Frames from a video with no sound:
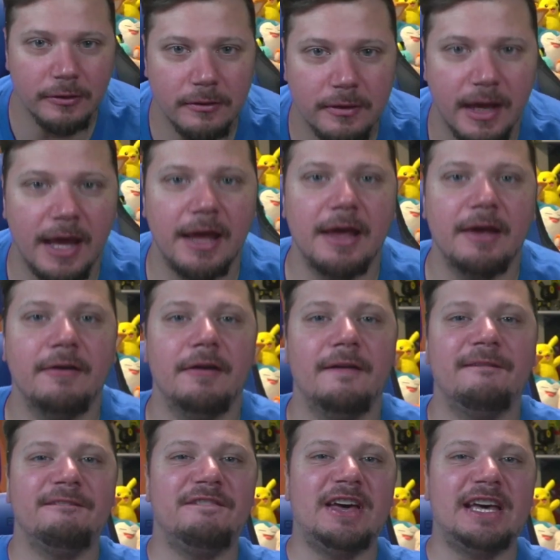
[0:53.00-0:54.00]
Day
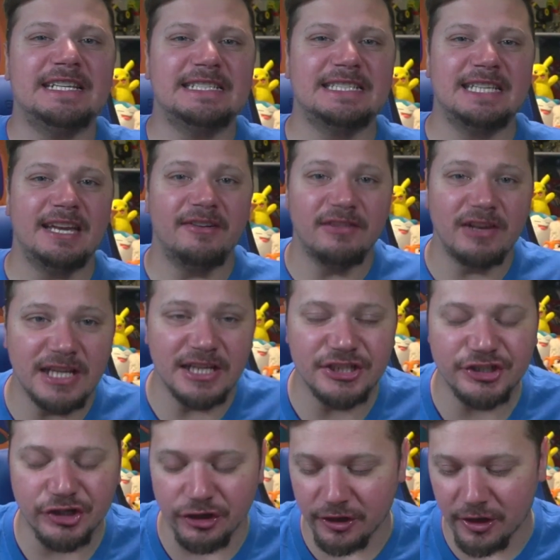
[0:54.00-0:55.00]
festivity
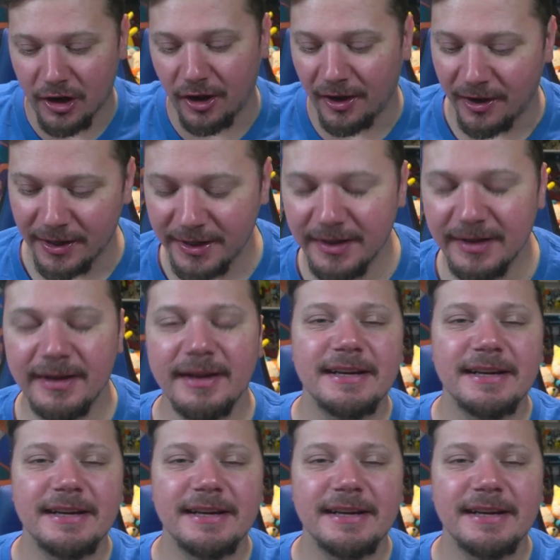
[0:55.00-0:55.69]
shirt on.